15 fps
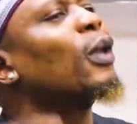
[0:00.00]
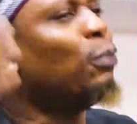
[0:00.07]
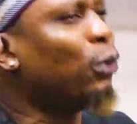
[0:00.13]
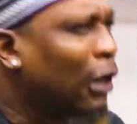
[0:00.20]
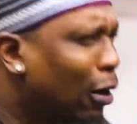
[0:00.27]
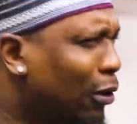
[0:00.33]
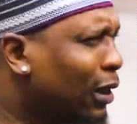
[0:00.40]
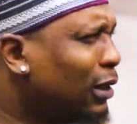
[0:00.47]

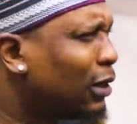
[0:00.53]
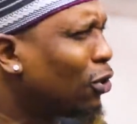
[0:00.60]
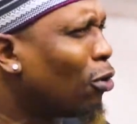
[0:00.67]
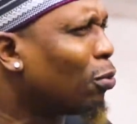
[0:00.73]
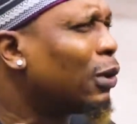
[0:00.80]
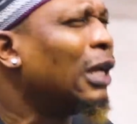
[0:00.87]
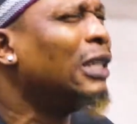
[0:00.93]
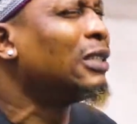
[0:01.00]
Put out hit
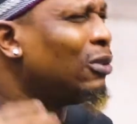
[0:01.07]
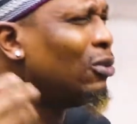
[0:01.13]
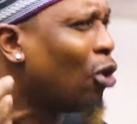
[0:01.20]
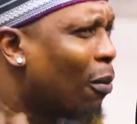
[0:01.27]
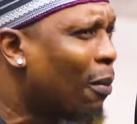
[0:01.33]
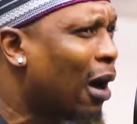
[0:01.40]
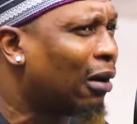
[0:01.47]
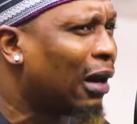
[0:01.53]
song. It's
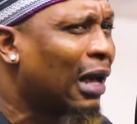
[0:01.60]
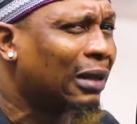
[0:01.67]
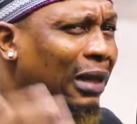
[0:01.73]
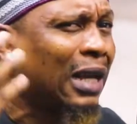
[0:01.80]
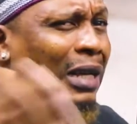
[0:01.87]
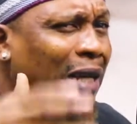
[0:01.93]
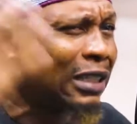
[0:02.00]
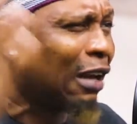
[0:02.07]
normal. Like
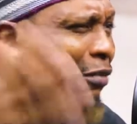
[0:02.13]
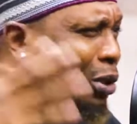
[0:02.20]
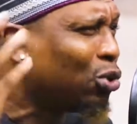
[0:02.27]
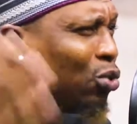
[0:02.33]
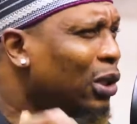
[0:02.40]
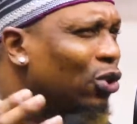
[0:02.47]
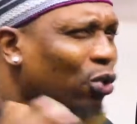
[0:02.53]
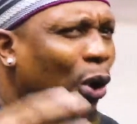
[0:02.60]
10 years, I've been
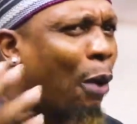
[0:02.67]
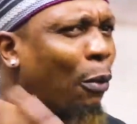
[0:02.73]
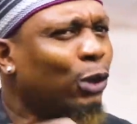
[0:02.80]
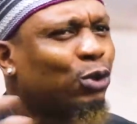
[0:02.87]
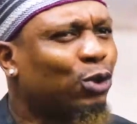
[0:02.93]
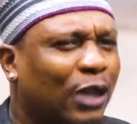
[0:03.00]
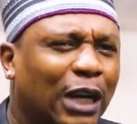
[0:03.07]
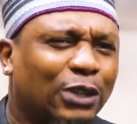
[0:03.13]
doing it, so I want
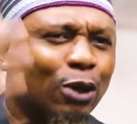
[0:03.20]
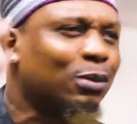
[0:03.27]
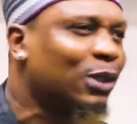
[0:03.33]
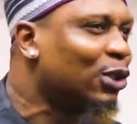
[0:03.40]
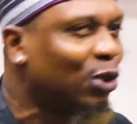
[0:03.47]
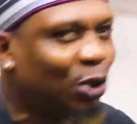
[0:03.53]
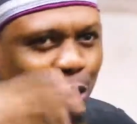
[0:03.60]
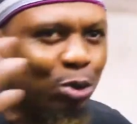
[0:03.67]
to try
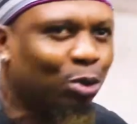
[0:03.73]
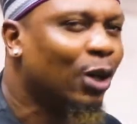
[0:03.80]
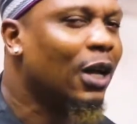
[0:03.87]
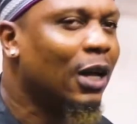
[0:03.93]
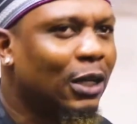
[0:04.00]
something new.